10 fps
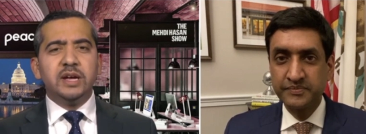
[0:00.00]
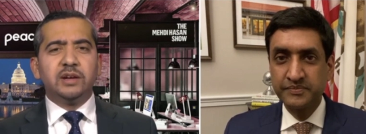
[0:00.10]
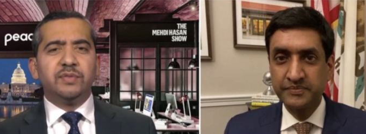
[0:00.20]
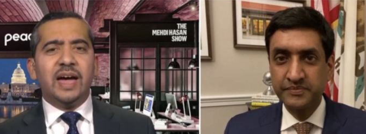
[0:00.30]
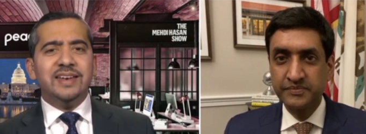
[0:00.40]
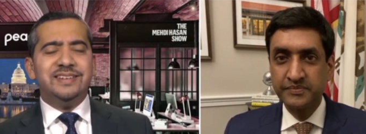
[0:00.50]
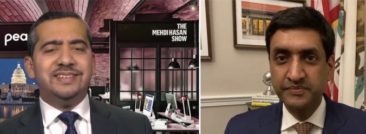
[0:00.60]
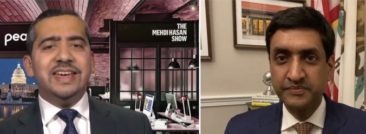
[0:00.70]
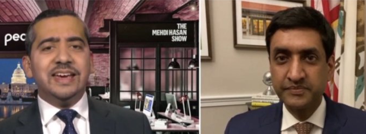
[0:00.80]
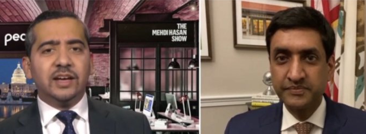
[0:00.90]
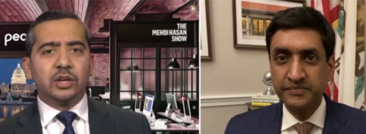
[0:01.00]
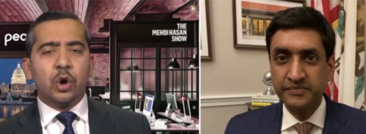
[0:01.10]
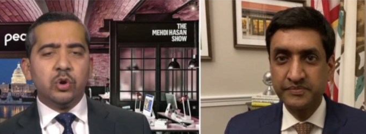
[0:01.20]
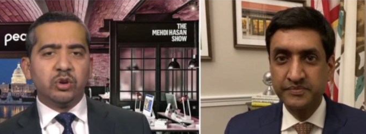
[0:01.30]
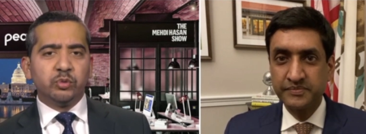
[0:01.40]
Speaker 1: you make of that dig at
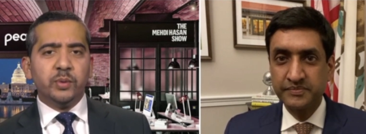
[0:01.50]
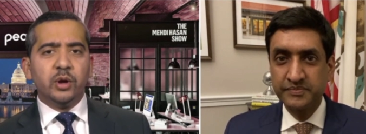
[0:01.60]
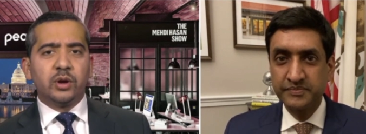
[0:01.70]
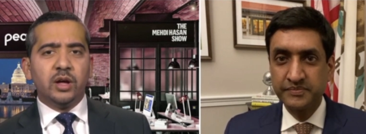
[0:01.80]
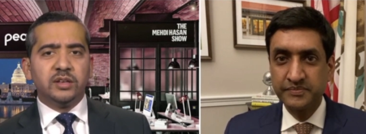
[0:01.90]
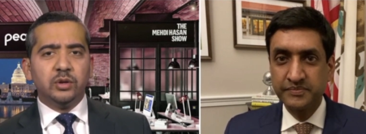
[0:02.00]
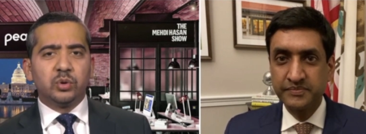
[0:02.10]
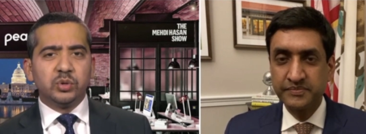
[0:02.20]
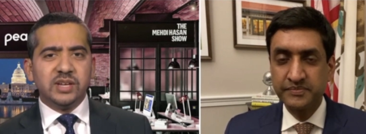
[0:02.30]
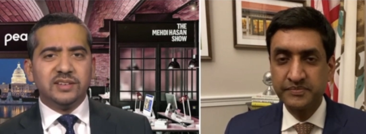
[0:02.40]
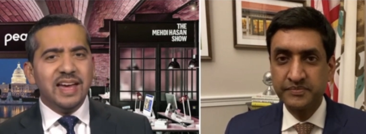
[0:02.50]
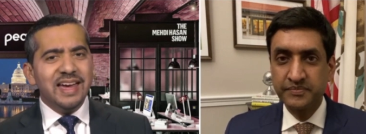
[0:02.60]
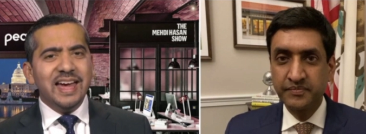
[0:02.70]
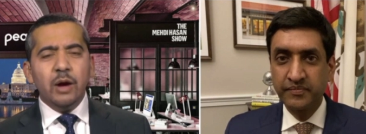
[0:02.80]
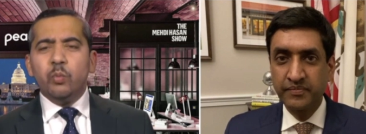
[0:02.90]
Congresswoman Ocasio-Cortez?
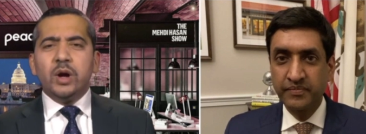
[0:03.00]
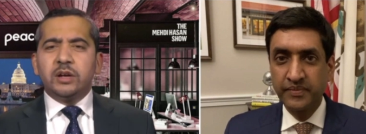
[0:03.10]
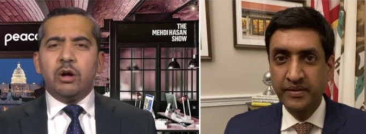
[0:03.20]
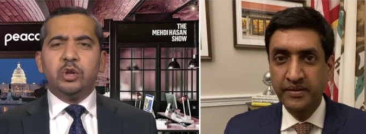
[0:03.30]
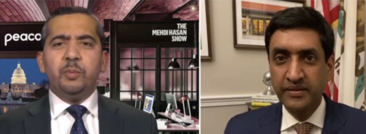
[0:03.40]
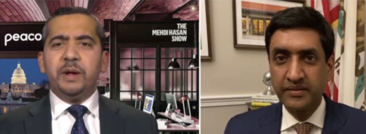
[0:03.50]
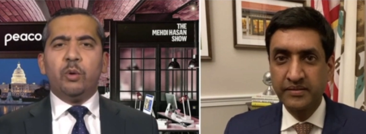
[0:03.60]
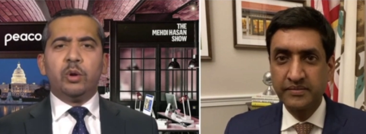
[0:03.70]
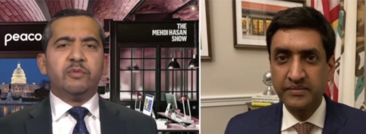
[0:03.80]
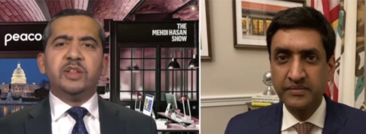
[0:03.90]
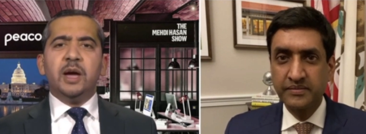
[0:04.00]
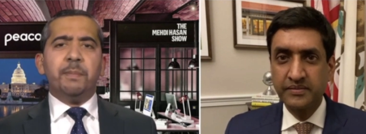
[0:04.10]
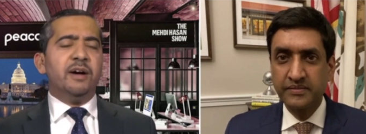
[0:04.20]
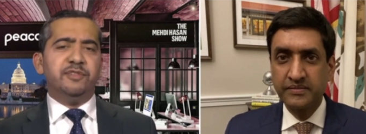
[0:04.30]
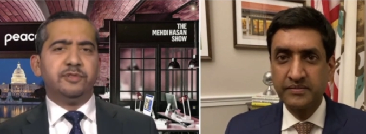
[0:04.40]
And why can't you be all of the
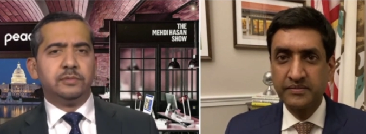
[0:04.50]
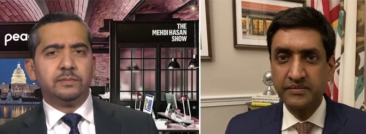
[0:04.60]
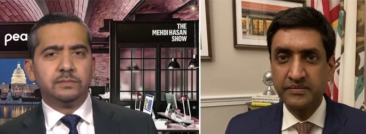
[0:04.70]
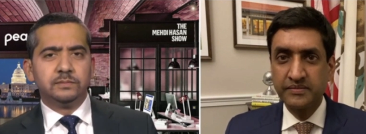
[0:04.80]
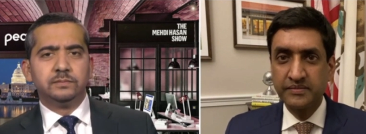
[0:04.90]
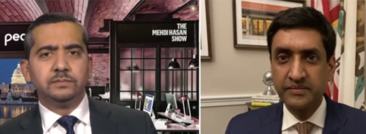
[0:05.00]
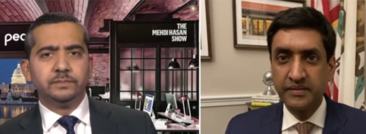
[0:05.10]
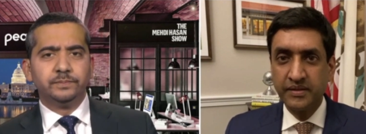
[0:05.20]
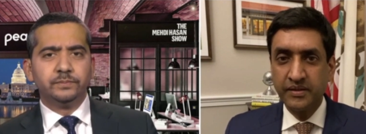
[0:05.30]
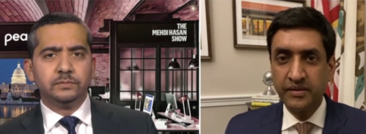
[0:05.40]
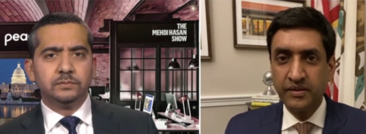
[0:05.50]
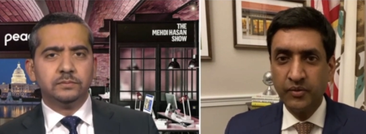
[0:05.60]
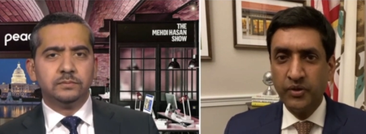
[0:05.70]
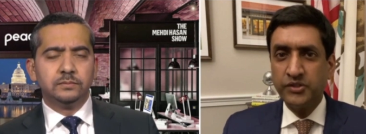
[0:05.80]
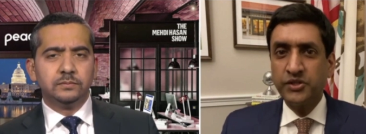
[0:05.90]
above?
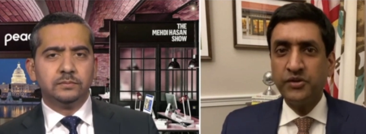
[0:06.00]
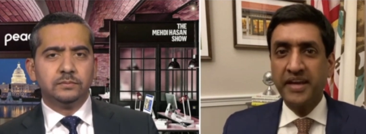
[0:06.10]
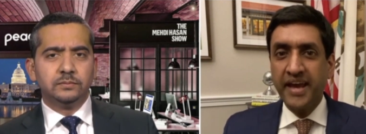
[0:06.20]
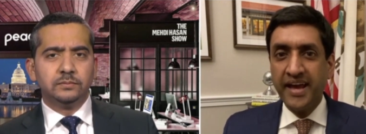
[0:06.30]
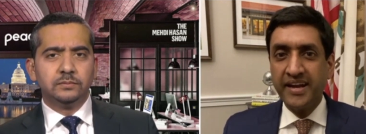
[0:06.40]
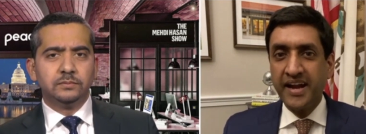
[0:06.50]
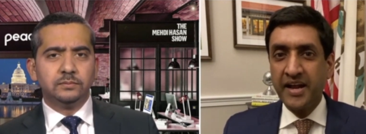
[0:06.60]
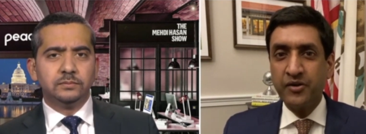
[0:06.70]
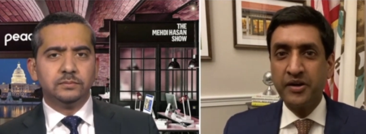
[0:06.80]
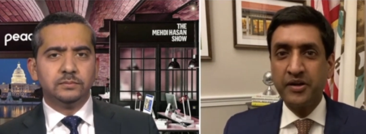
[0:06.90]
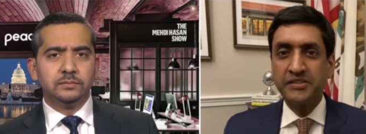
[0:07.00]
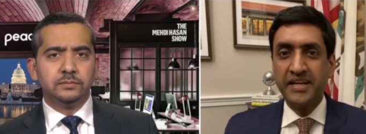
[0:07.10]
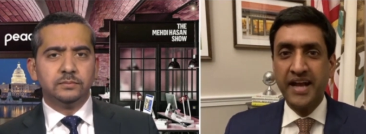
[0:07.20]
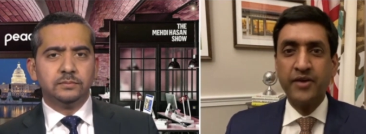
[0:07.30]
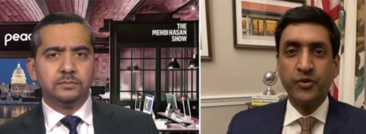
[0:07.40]
Speaker 2: Well, you certainly can, and I don't
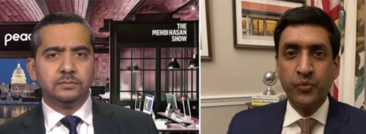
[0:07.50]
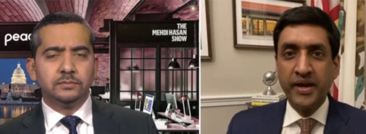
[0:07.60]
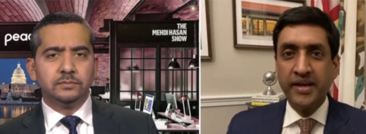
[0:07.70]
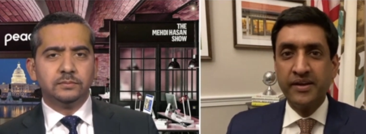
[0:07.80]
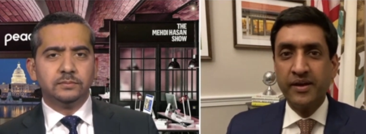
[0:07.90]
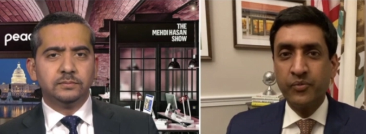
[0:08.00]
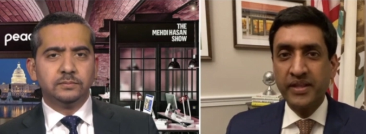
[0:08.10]
understand how you win